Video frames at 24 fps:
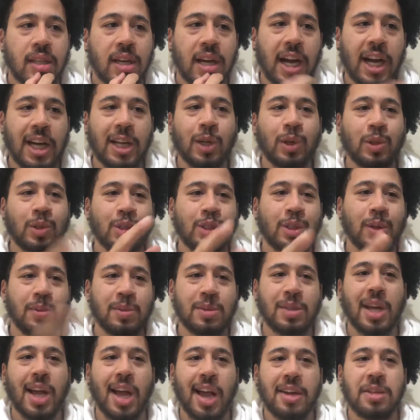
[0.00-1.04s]
I know
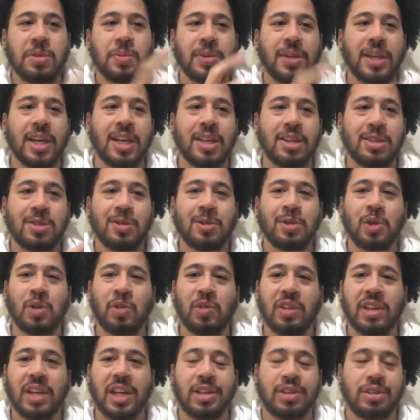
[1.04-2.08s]
sometimes we enter new
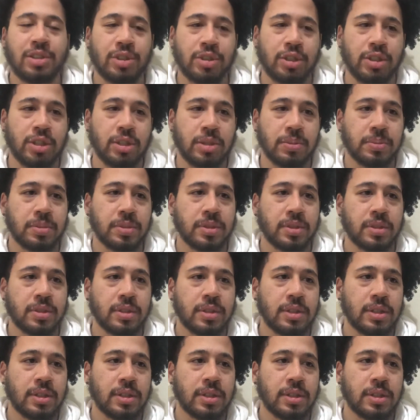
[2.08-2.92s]
relationships.